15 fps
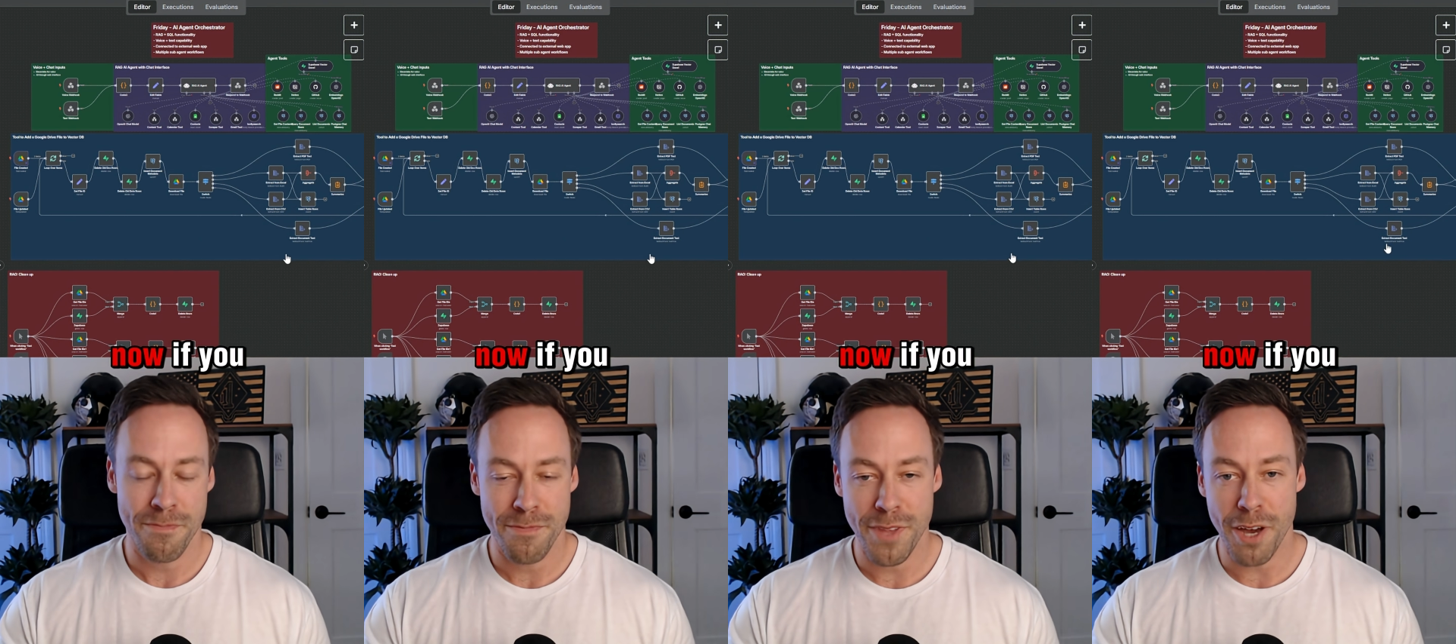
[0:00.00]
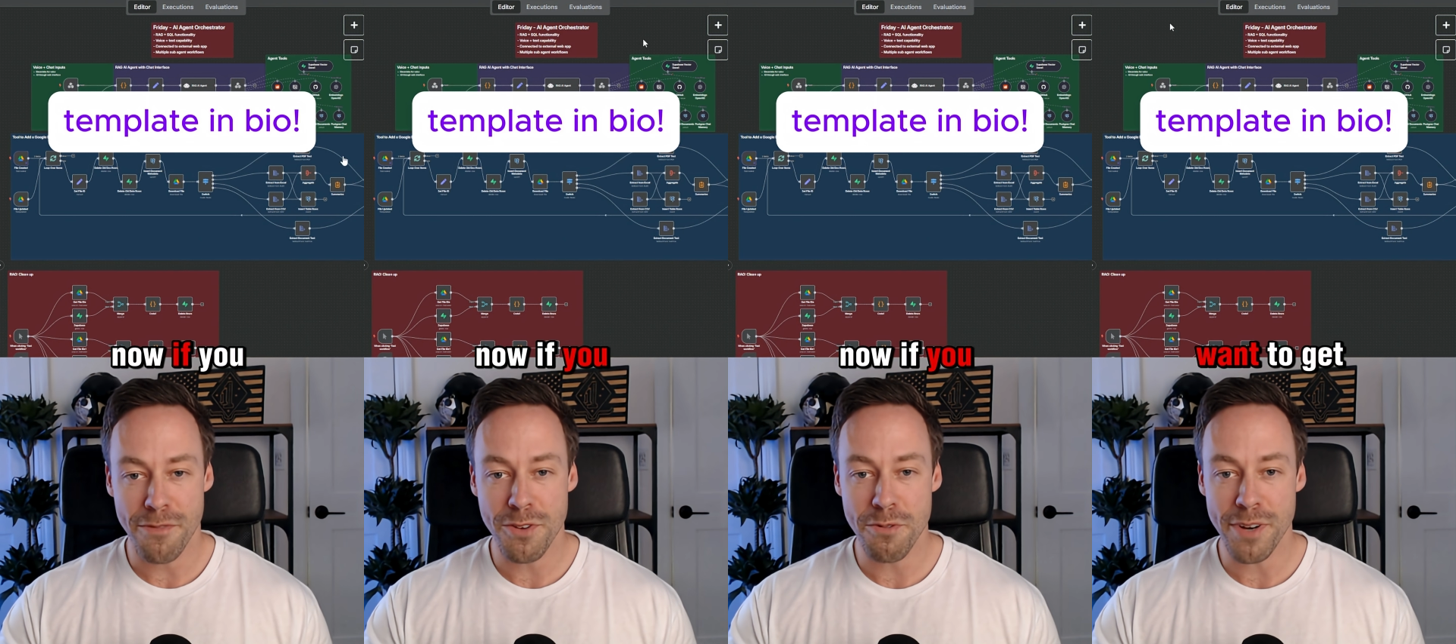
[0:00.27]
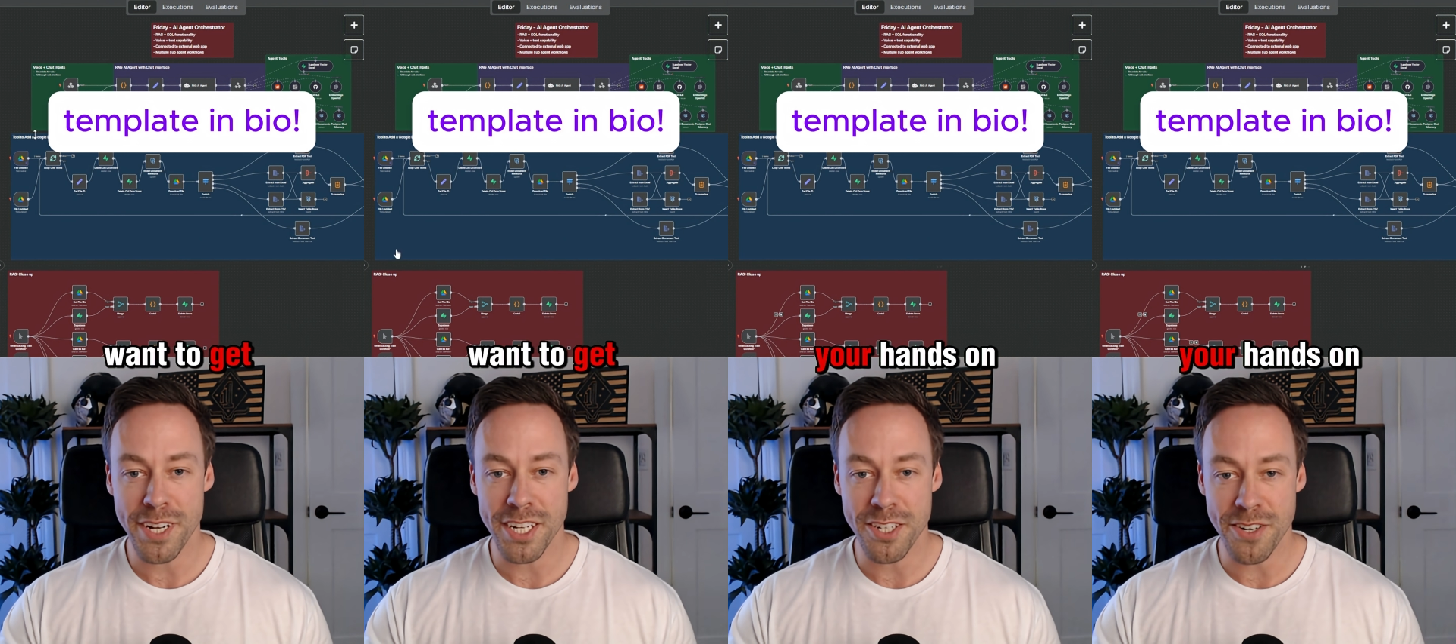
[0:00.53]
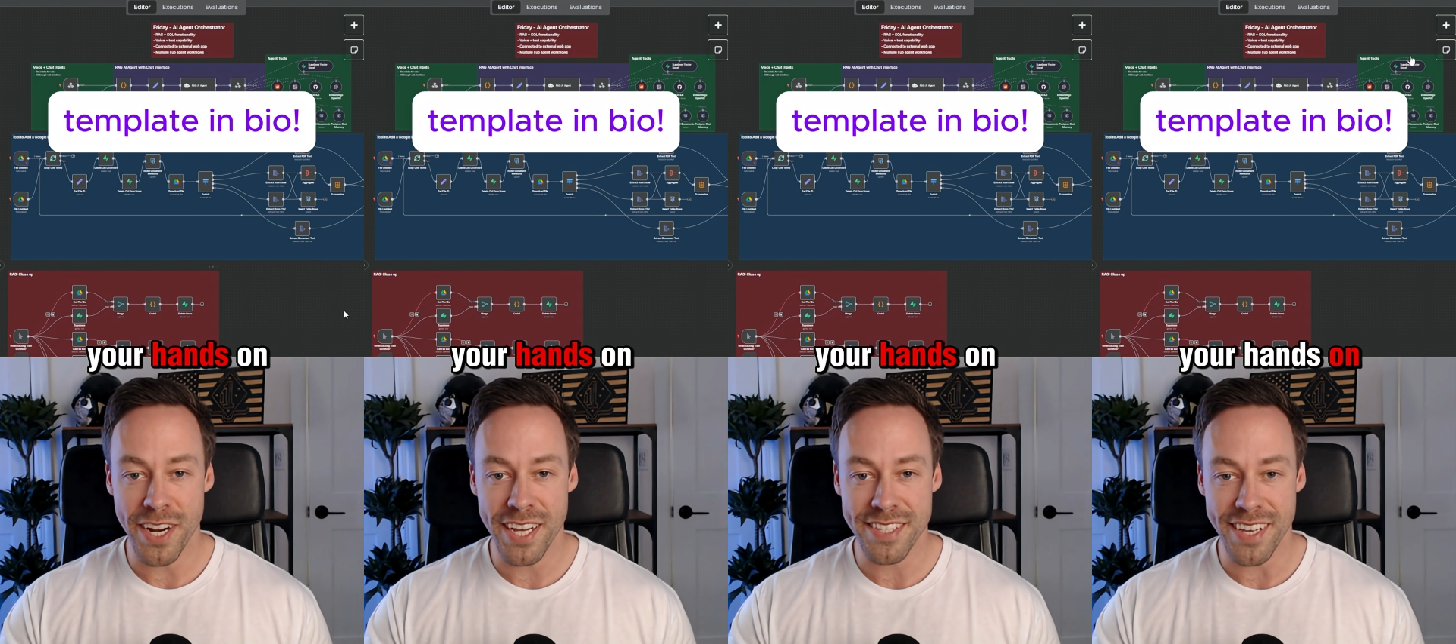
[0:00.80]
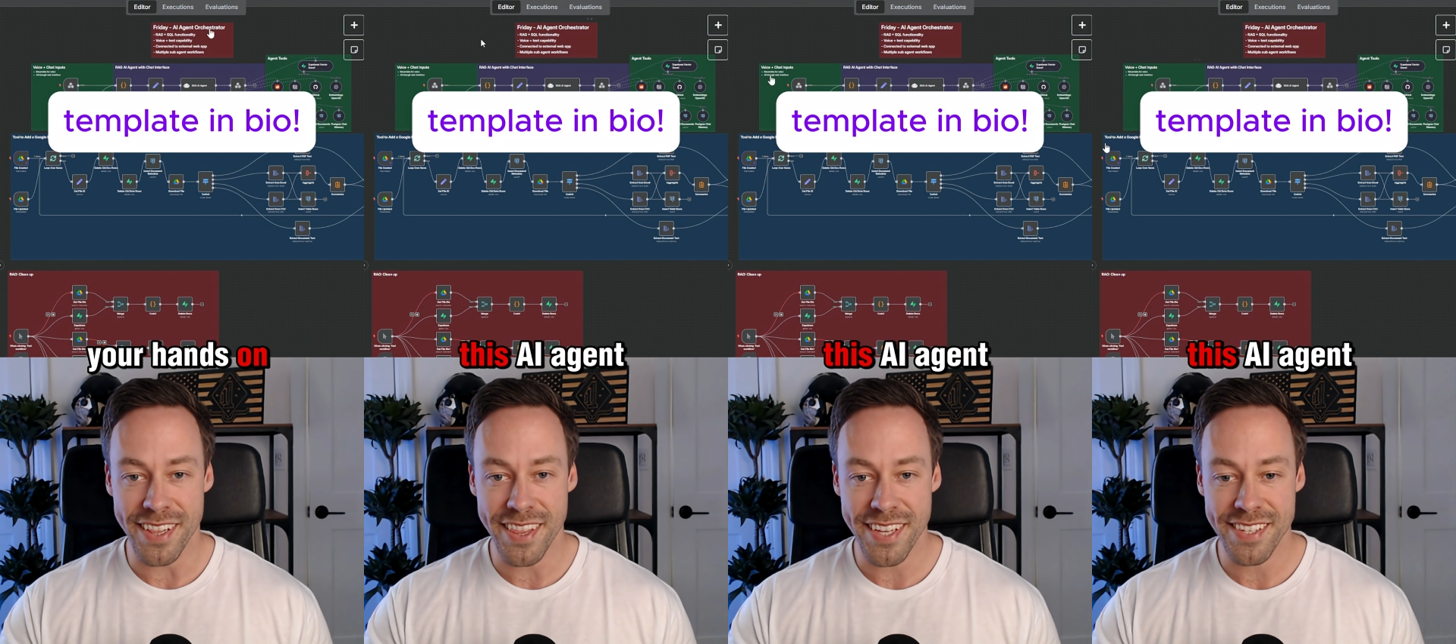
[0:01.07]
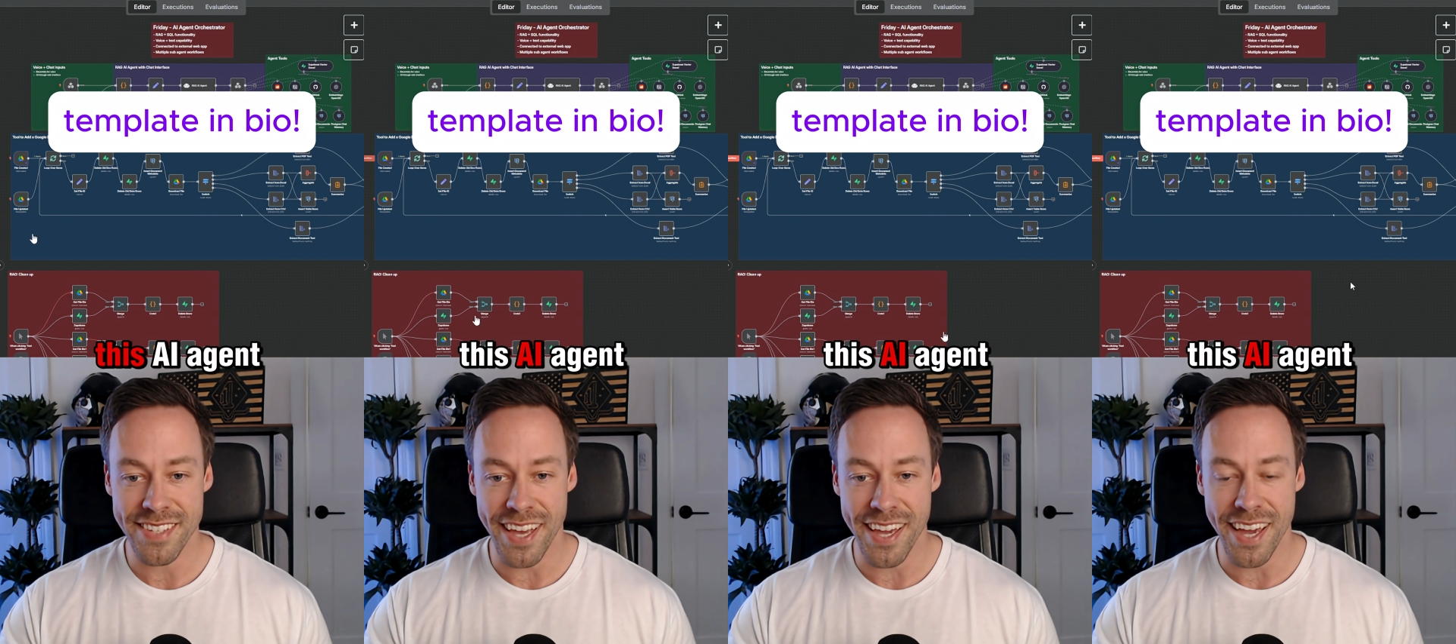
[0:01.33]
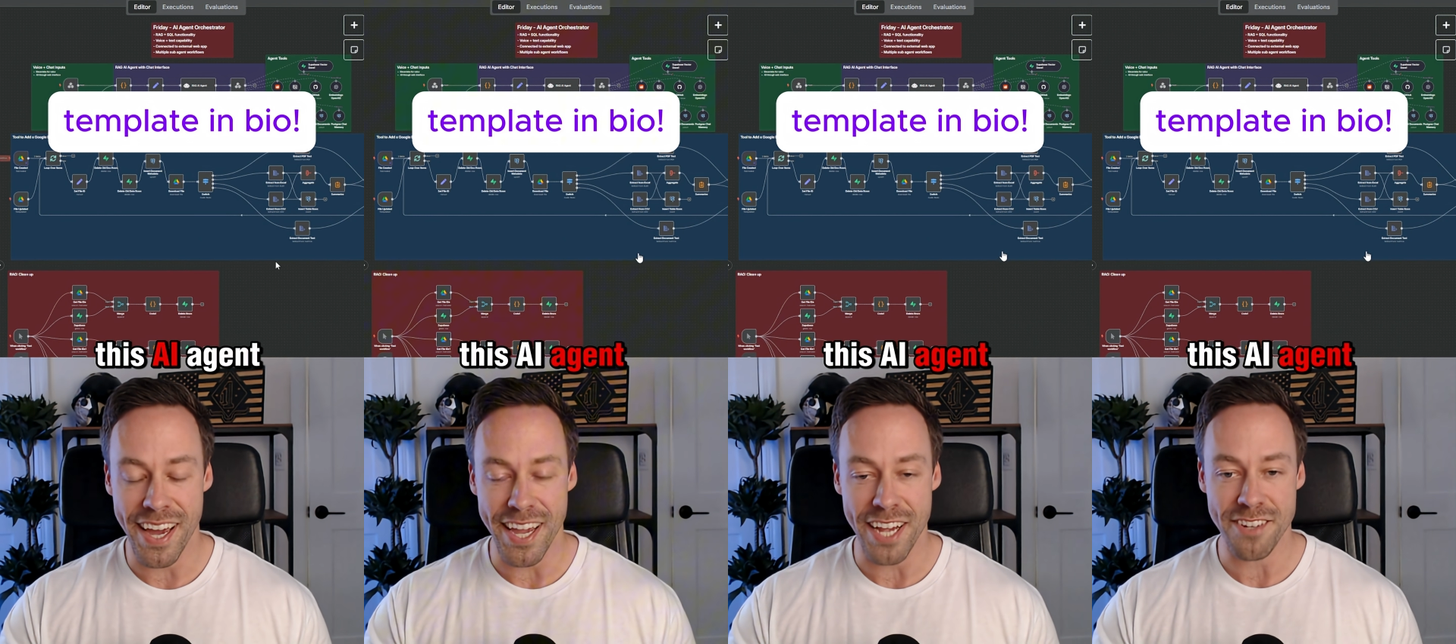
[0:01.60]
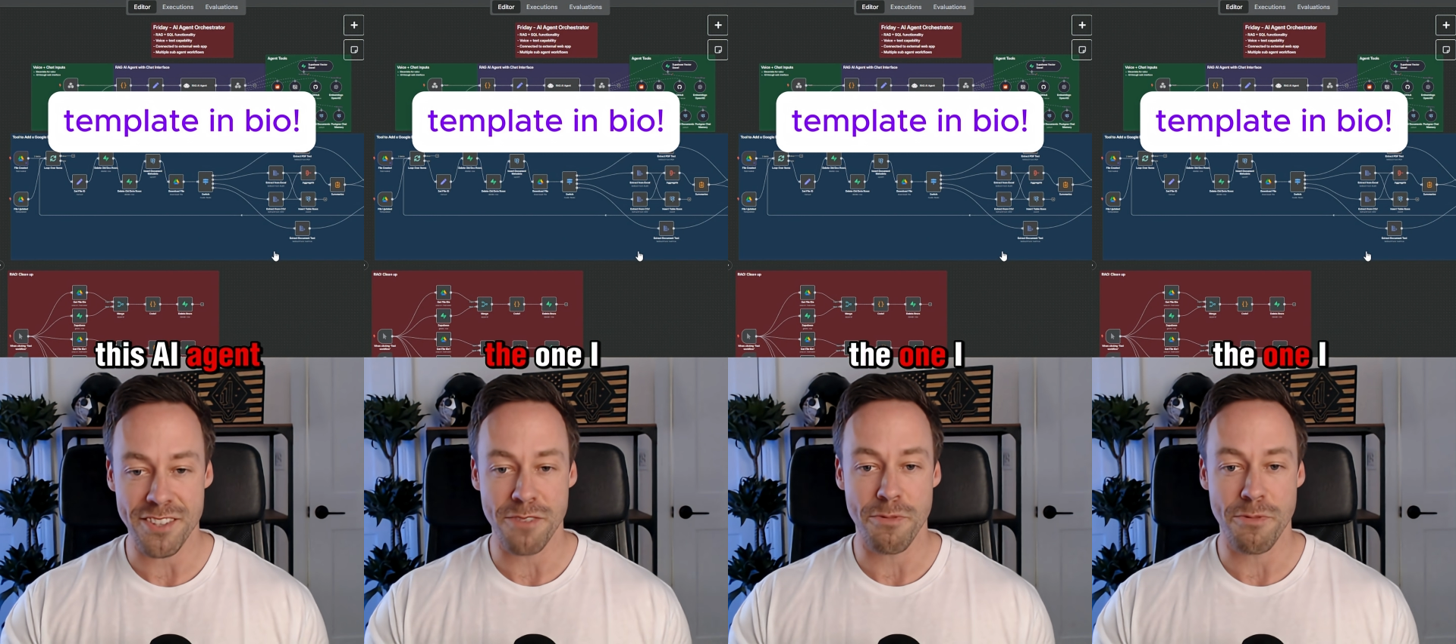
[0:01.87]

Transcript: Now, if you want to get your hands on this AI agent,